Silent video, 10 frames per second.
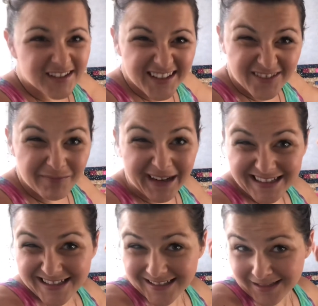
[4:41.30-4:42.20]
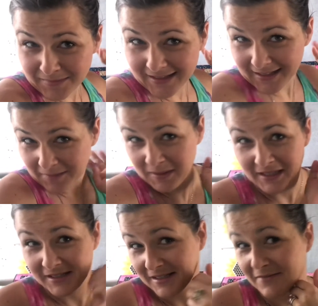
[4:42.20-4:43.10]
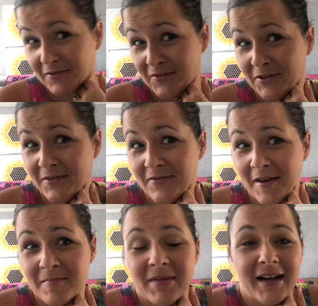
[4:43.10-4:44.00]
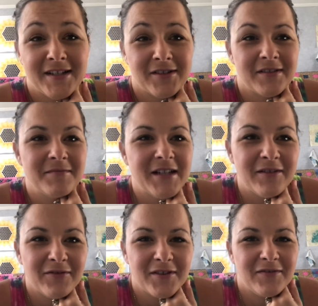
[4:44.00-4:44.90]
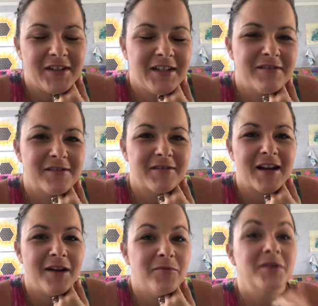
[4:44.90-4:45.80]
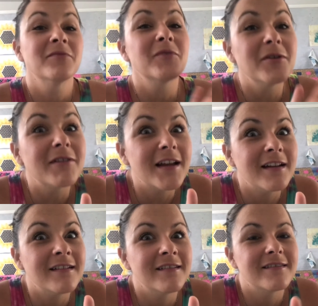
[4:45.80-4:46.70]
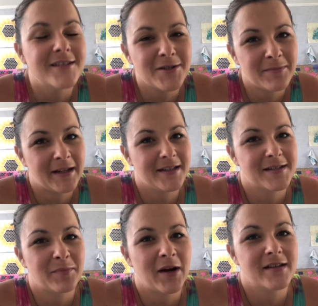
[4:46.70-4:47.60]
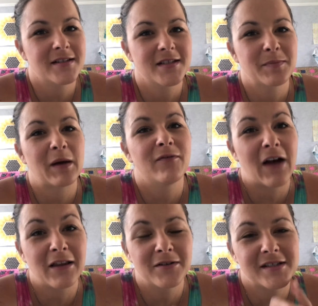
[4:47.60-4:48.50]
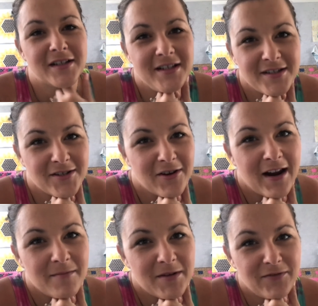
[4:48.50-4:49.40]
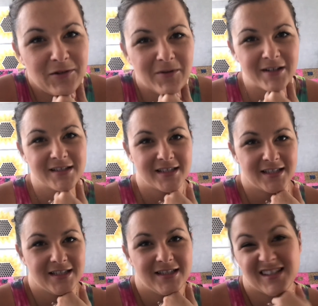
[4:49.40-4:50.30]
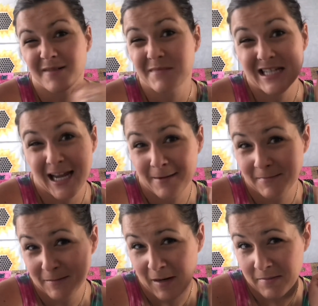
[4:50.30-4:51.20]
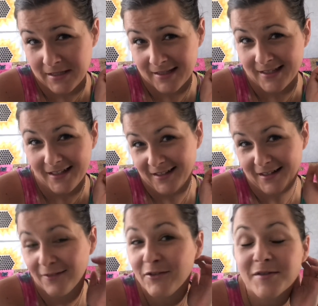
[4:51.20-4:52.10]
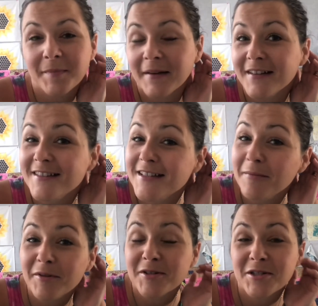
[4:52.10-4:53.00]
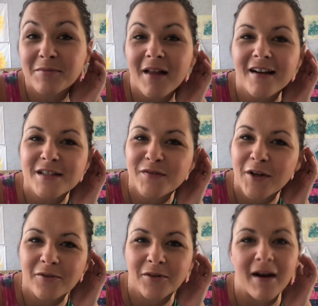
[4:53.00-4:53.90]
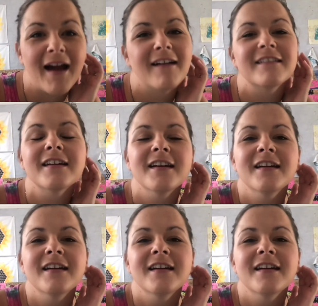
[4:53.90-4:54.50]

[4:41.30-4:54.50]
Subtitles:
you might see some sneak peeks of a few of them, but I took them down for the video so that I wouldn't ruin too many surprises. But follow us on Instagram if you want to sometimes maybe see a few Splendid Sampler 2 blocks floating around.